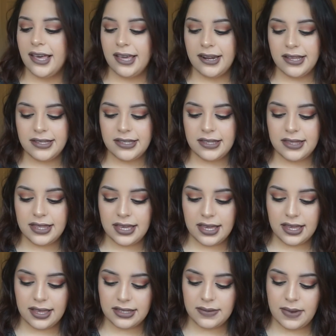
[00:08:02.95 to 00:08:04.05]
And it's
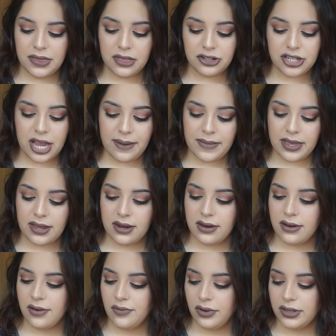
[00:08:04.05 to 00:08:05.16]
the Samantha
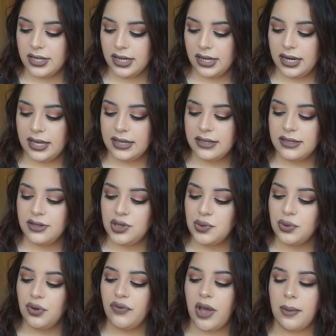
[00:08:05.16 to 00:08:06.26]
Chapman Real Techniques
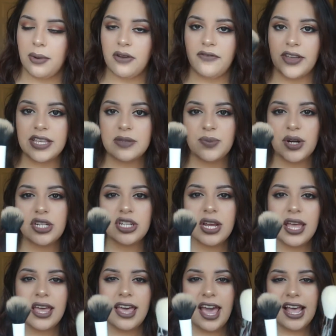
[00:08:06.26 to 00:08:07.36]
Duo Fiber Face Brush.
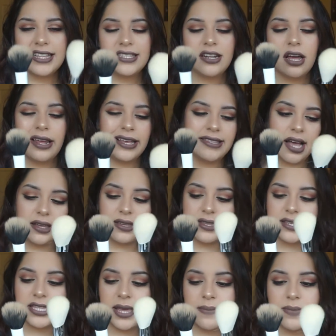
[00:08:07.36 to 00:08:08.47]
It's not exactly
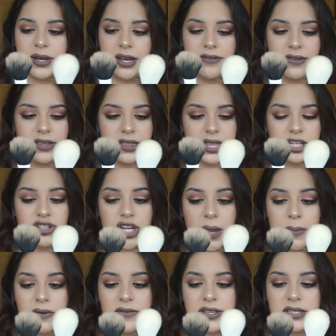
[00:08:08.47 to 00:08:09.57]
the same, but I feel like the
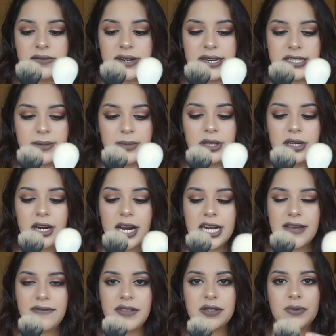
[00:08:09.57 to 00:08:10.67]
shape of it's very similar, and
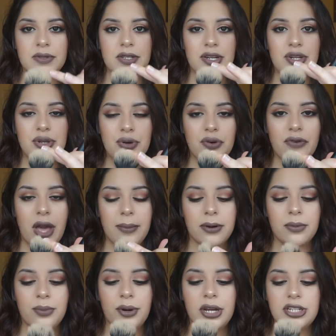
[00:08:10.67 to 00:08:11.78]
if this wasn't a duo
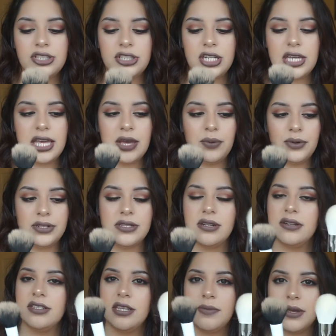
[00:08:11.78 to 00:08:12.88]
fiber brush, it would
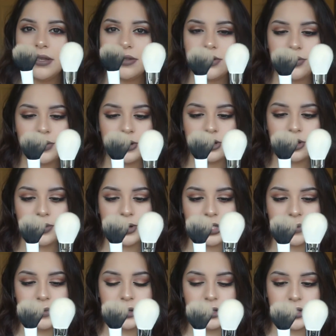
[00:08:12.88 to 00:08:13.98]
seriously be super
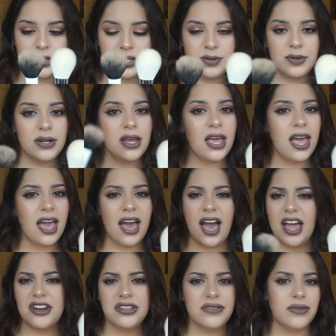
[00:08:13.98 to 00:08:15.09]
similar to this one.
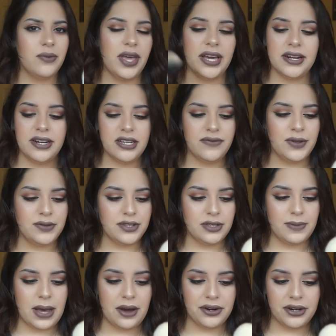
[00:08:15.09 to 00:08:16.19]
I just love the way it kind of diffuses
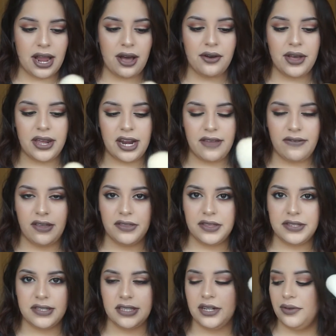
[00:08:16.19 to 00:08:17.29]
powder out, and I feel like
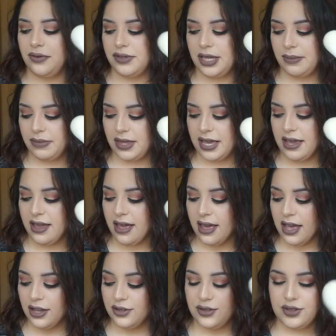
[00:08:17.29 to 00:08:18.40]
this is going to do the same thing.
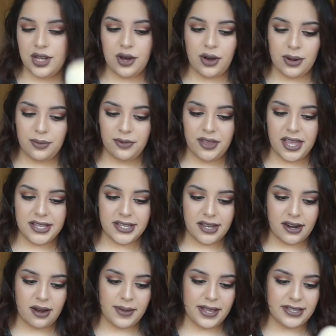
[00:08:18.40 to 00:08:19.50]
So I'm really
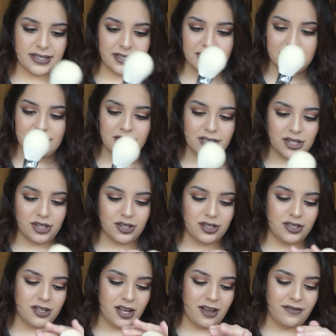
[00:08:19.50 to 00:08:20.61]
excited because this is such a
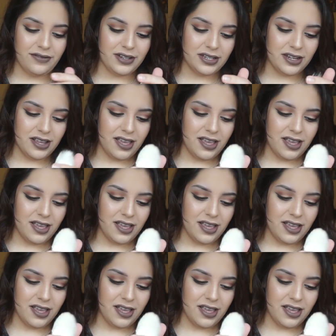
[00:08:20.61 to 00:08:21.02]
soft